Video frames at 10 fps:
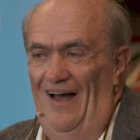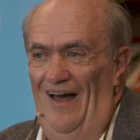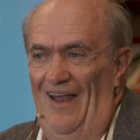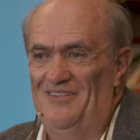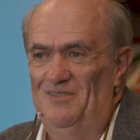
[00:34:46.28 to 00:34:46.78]

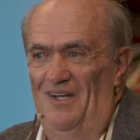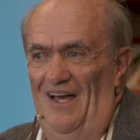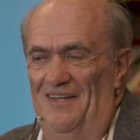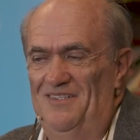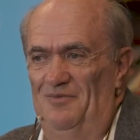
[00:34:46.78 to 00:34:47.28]
And uh, I just want
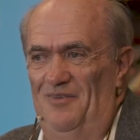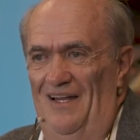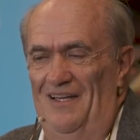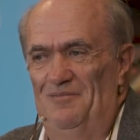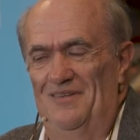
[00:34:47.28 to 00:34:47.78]
to ask you
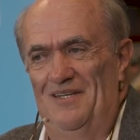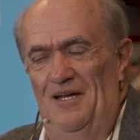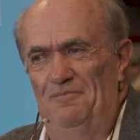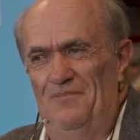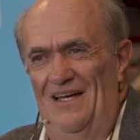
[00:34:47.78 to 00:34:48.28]
finally,
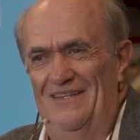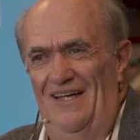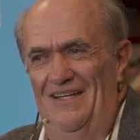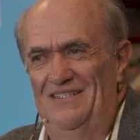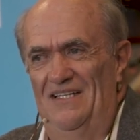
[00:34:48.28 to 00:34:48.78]
the
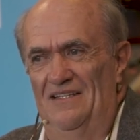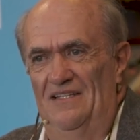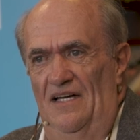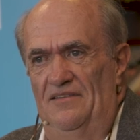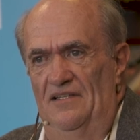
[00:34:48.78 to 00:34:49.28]

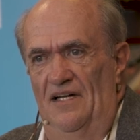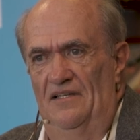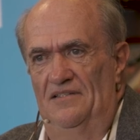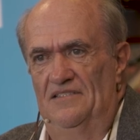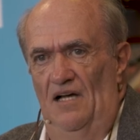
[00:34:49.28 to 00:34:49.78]
idea that,
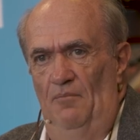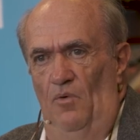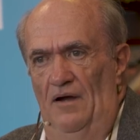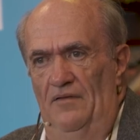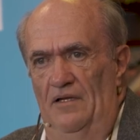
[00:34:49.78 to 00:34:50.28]
that
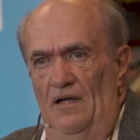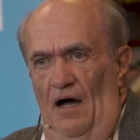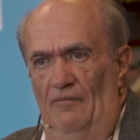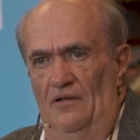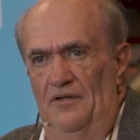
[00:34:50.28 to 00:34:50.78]
somewhere in the
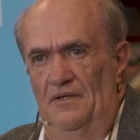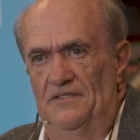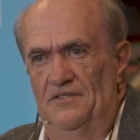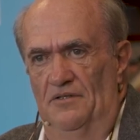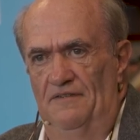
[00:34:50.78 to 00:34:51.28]
novel there
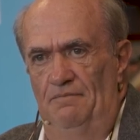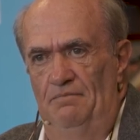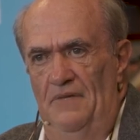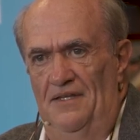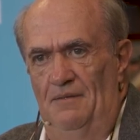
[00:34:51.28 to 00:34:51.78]
is a sort of
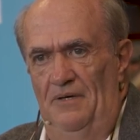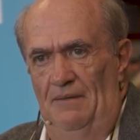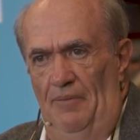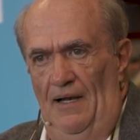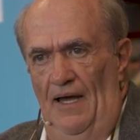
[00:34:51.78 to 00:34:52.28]
myth
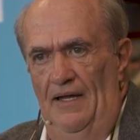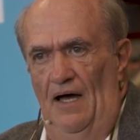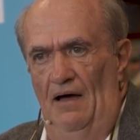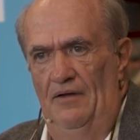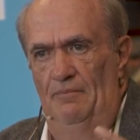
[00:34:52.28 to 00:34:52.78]
being played
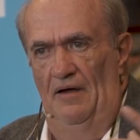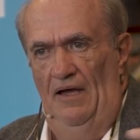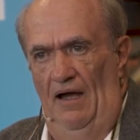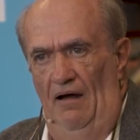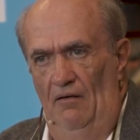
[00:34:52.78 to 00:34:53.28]
out
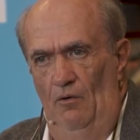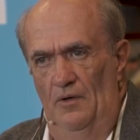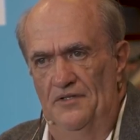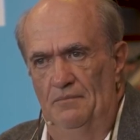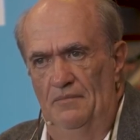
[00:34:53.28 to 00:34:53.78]
about
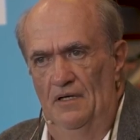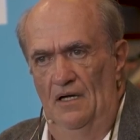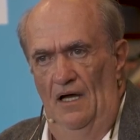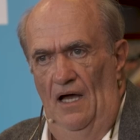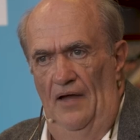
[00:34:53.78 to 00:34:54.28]
heroism
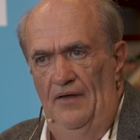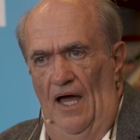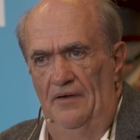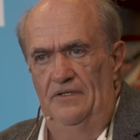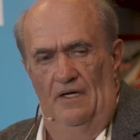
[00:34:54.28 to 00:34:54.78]
and
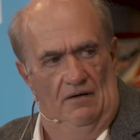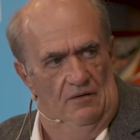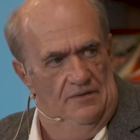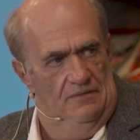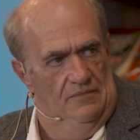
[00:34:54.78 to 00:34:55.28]

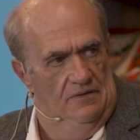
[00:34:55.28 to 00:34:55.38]
anti-heroism.